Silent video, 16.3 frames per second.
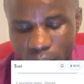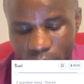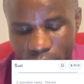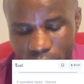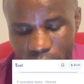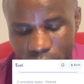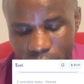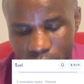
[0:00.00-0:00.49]

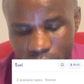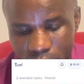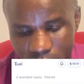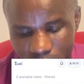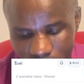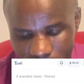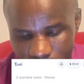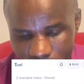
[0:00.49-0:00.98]
like
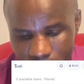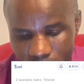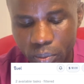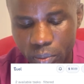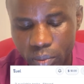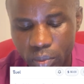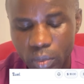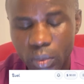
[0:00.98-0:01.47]
this.
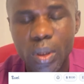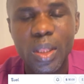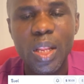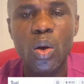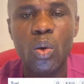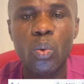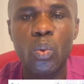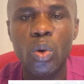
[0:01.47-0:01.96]

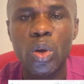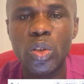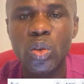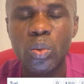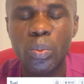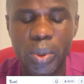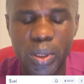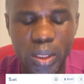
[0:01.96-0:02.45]
Now, what
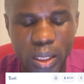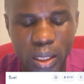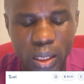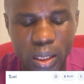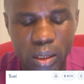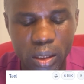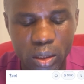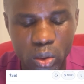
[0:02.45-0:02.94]
you
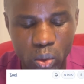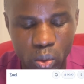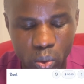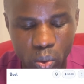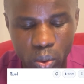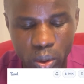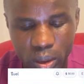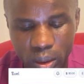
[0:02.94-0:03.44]
basically need to
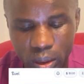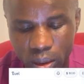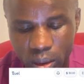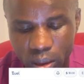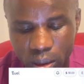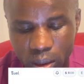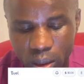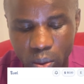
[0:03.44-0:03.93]
do is
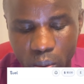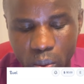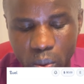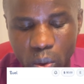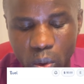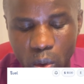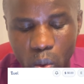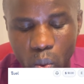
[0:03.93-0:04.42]
this
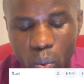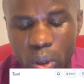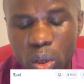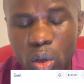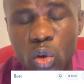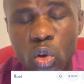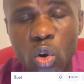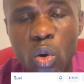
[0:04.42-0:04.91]
now. When
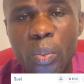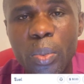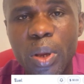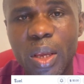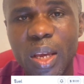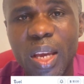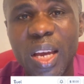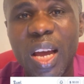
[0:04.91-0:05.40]
you come
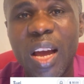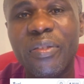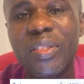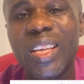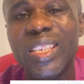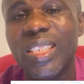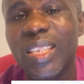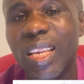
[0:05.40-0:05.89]
here,
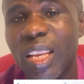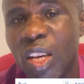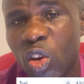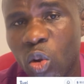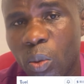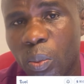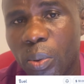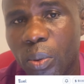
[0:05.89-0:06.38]
after
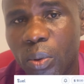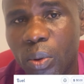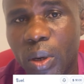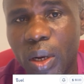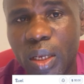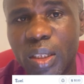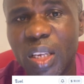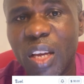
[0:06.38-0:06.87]
signing up,
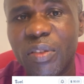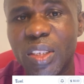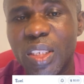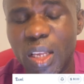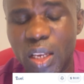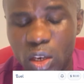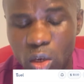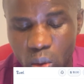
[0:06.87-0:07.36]
alright, after
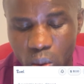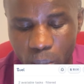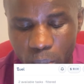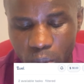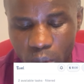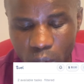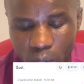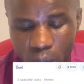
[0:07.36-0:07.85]
signing
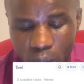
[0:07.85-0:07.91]
up,